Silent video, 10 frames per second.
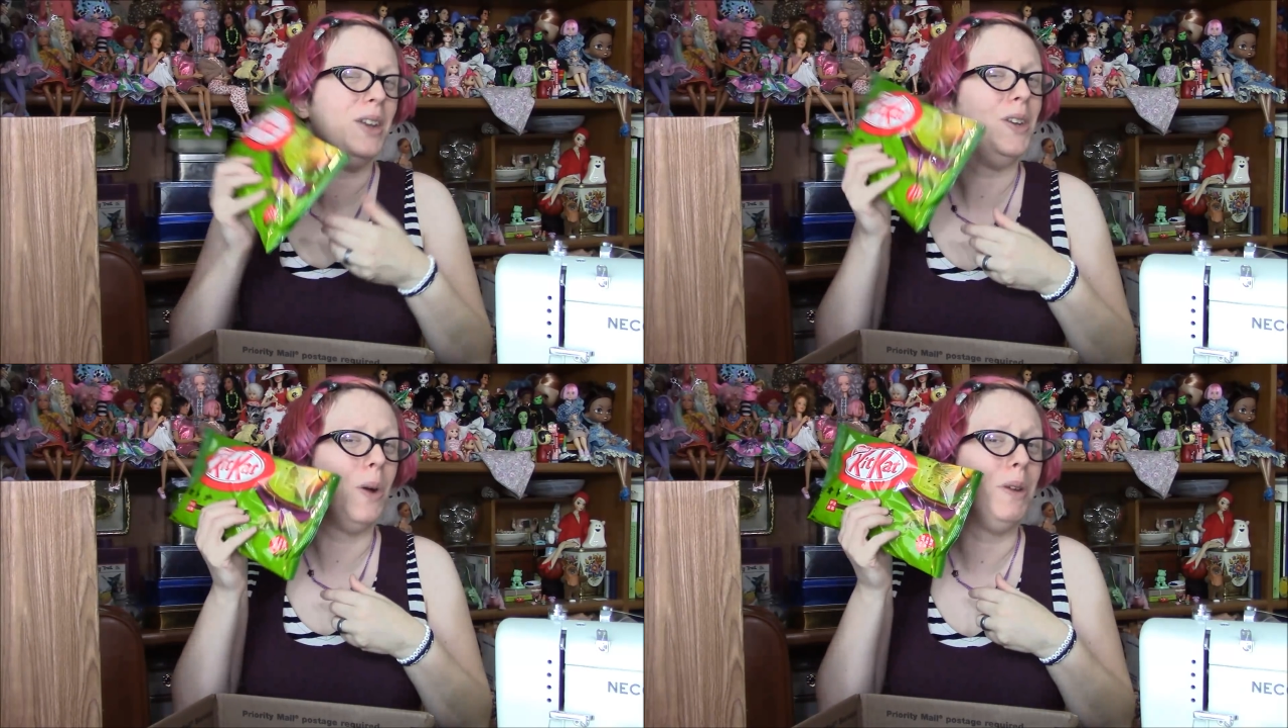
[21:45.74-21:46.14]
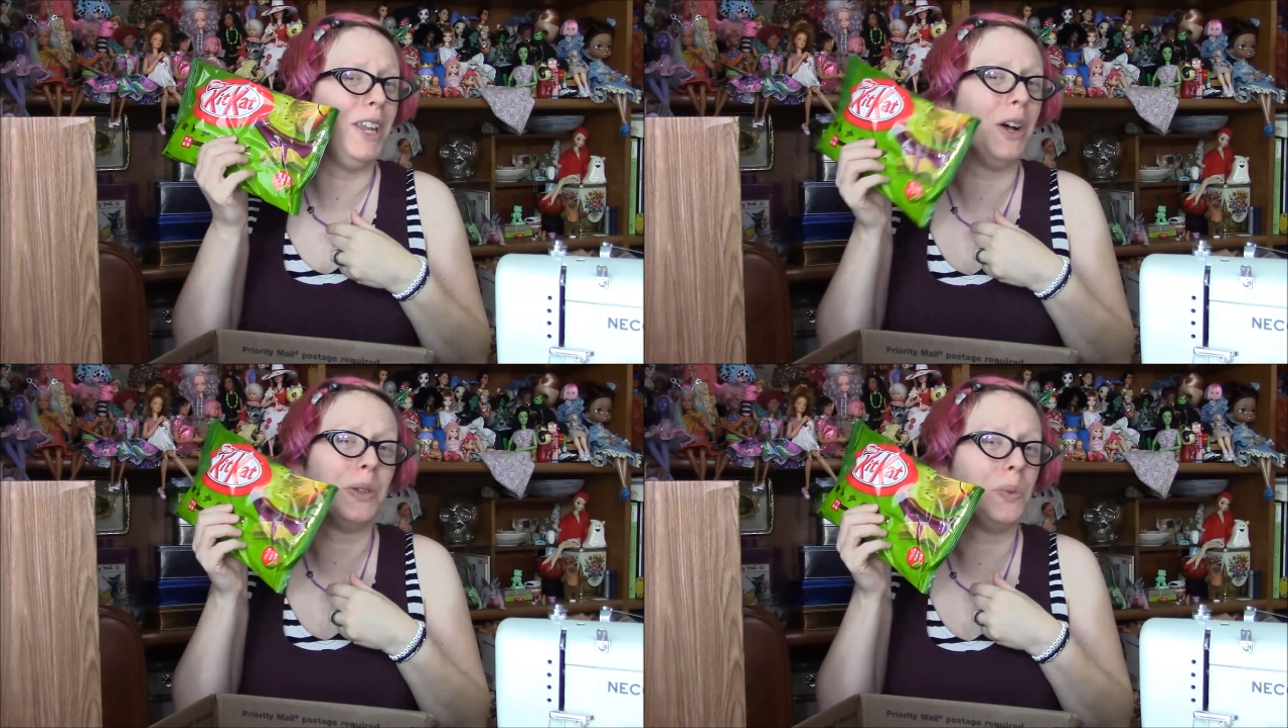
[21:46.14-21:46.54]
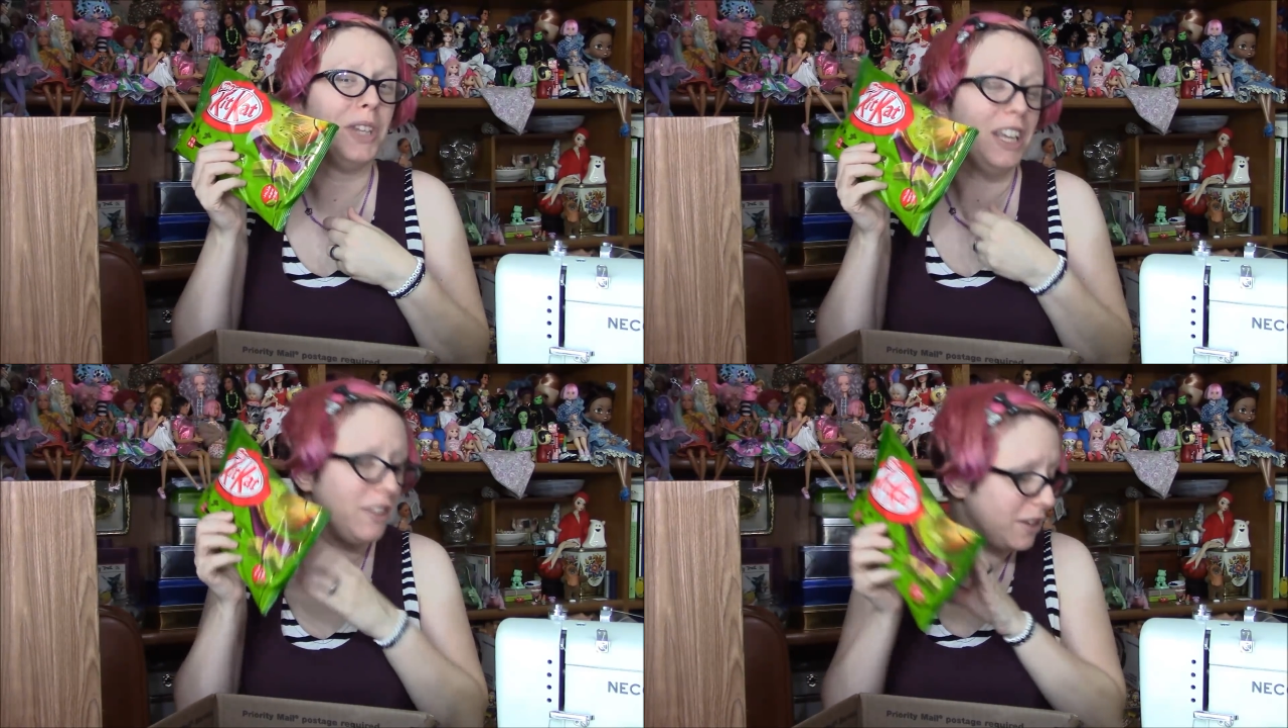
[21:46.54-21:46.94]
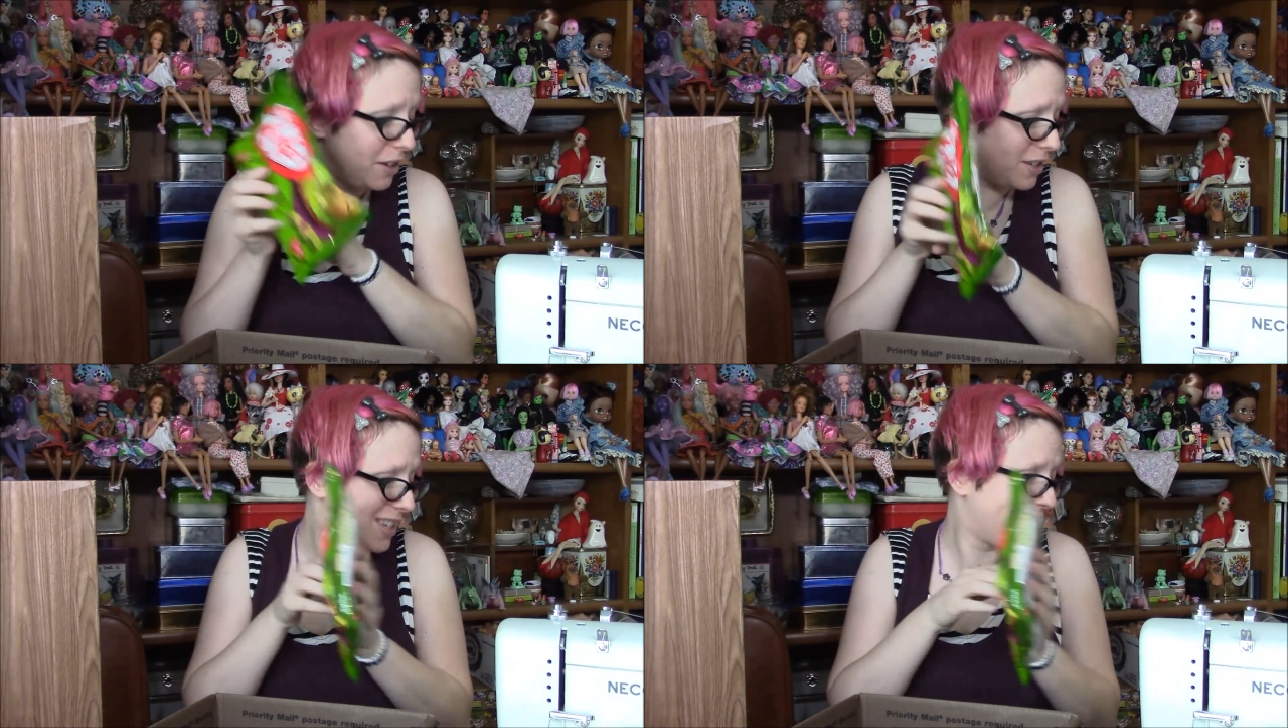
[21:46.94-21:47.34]
Nobody else would eat
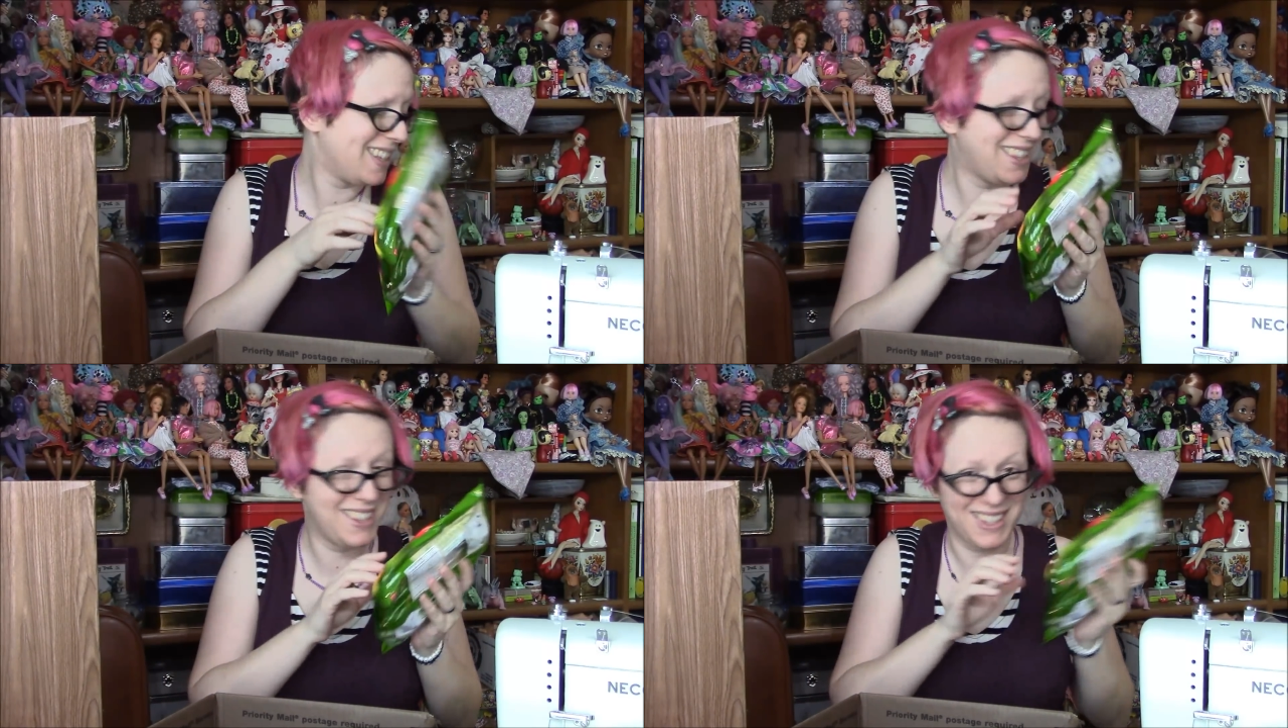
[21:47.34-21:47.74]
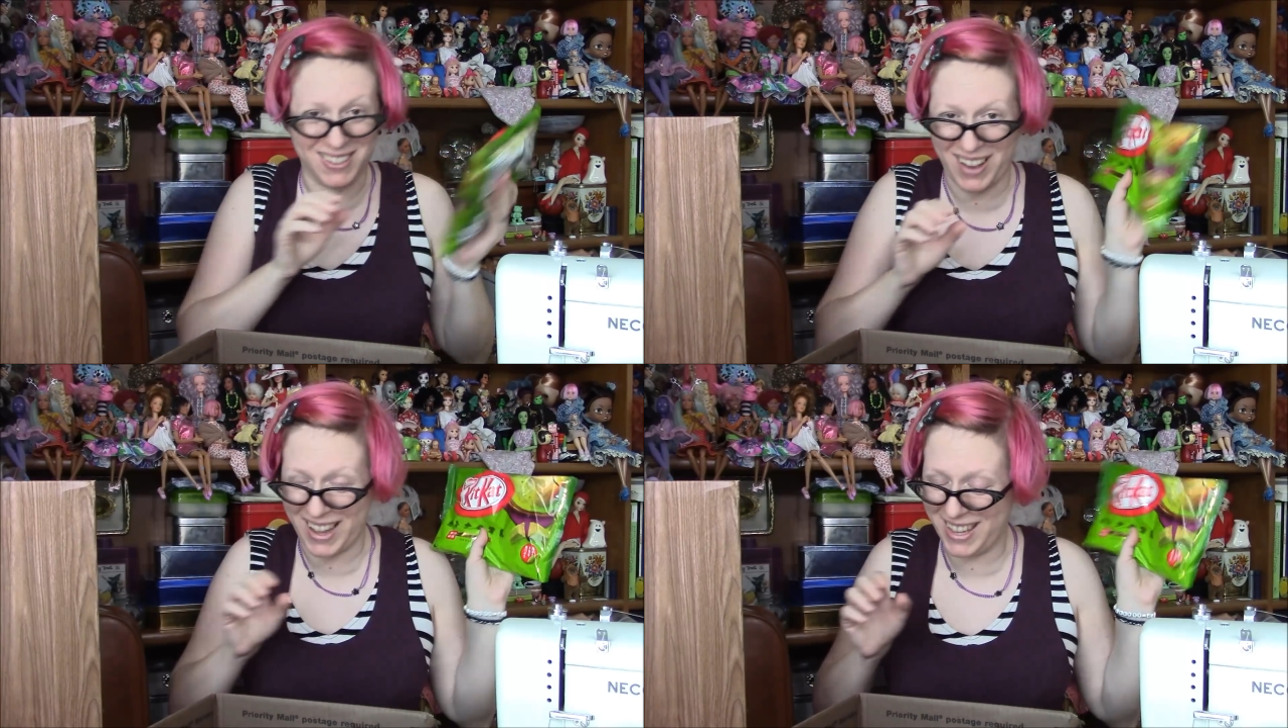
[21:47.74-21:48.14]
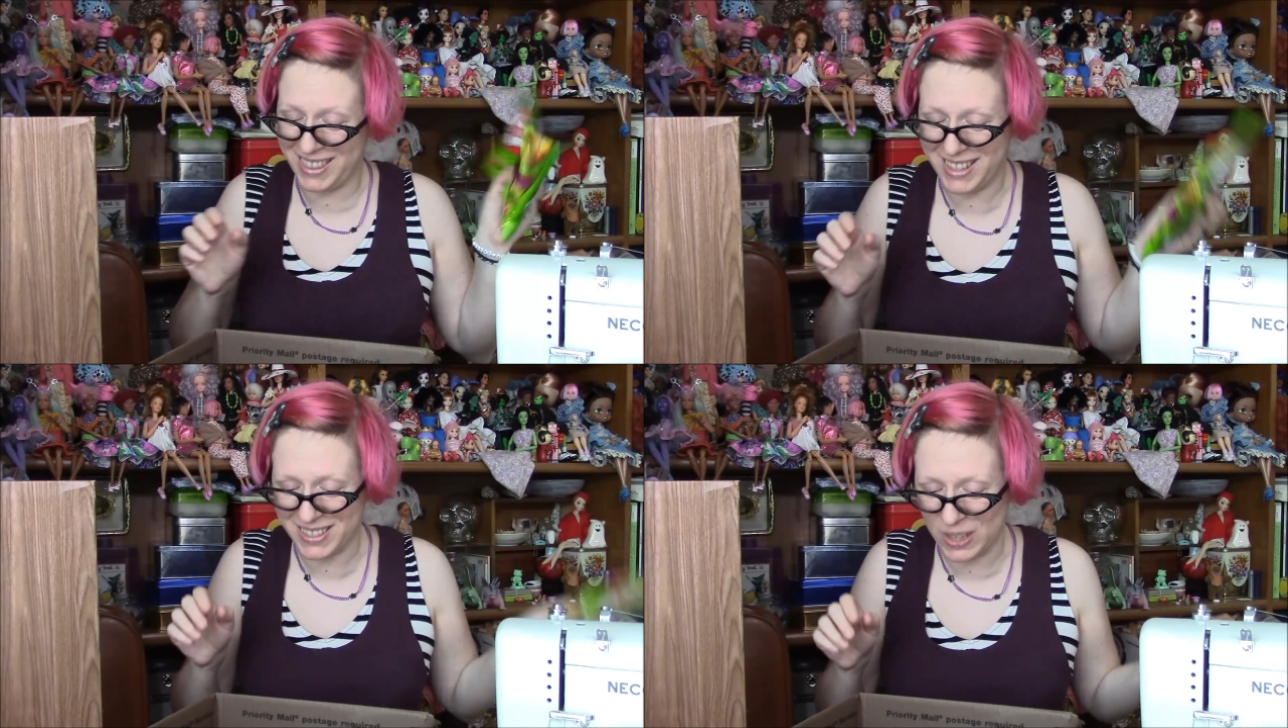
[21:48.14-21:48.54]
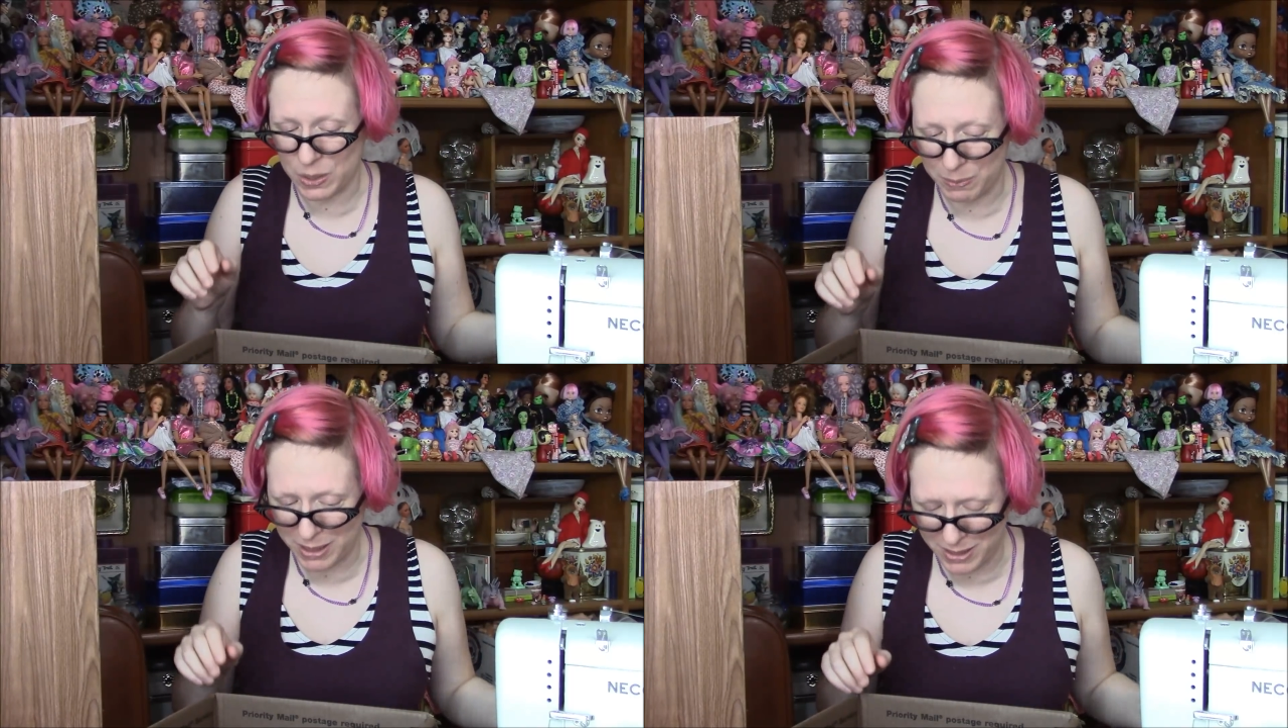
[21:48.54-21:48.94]
these, so I get these all
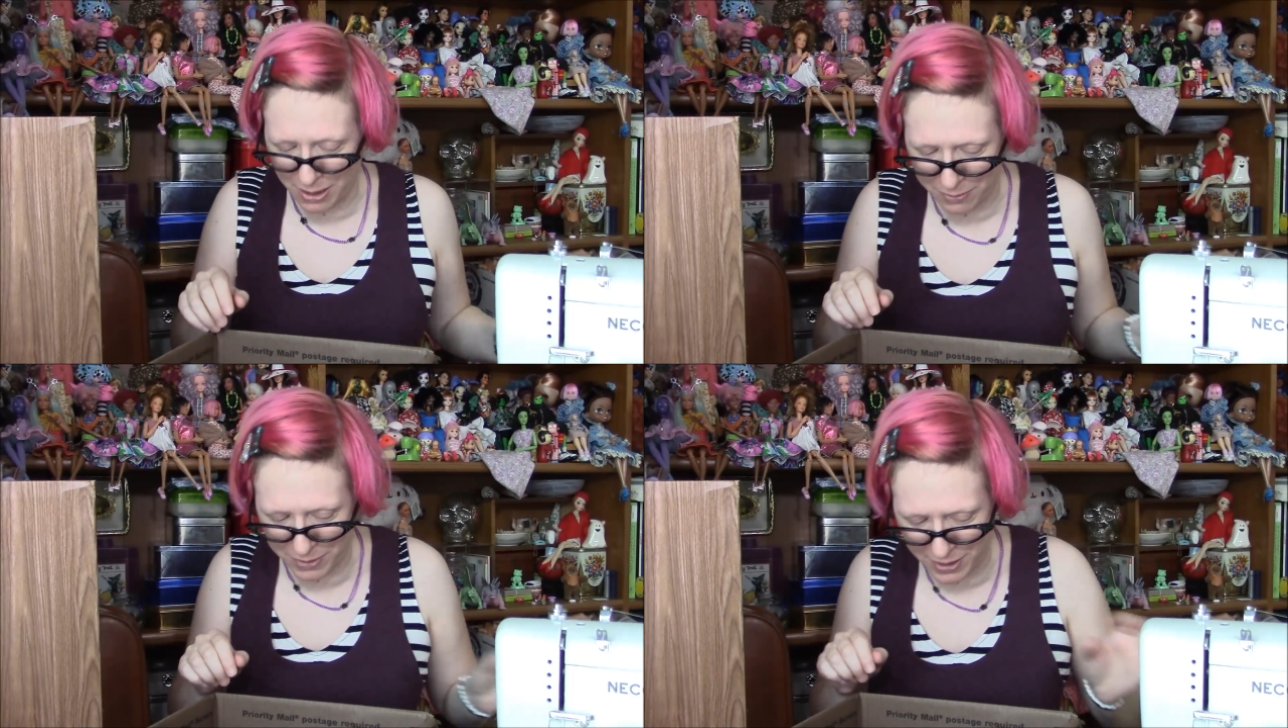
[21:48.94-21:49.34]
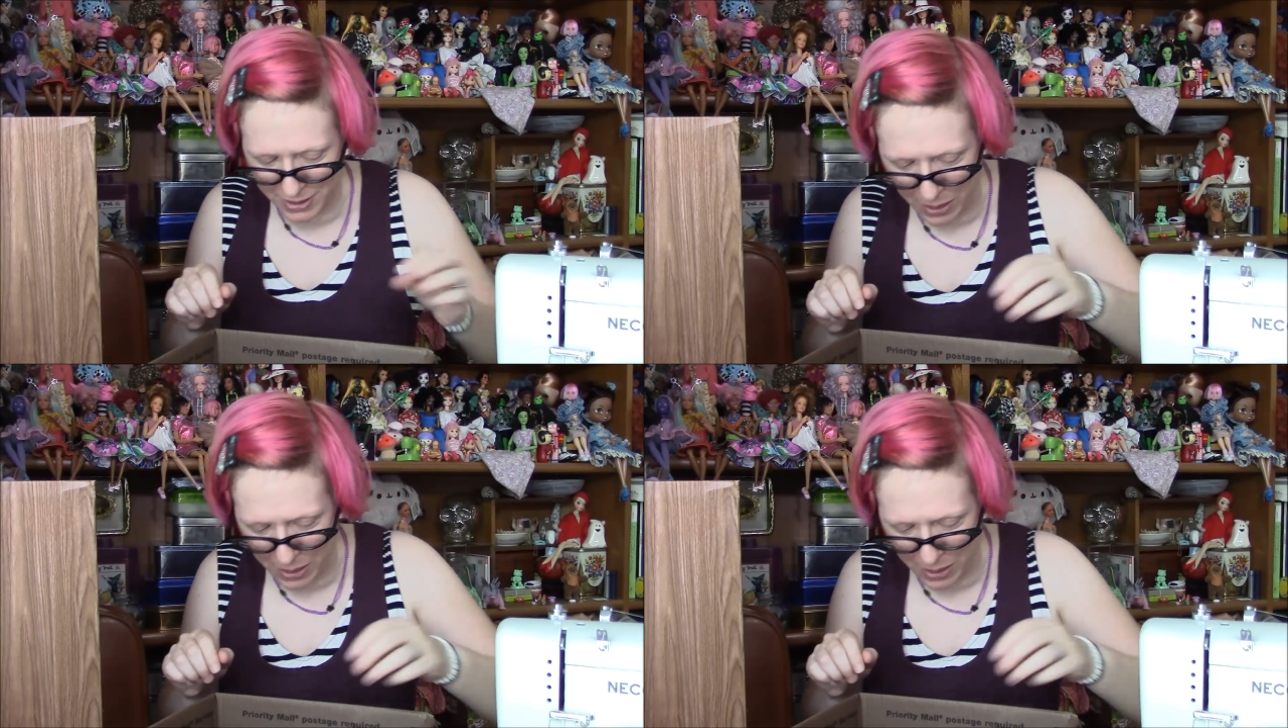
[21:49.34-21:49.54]
to myself in this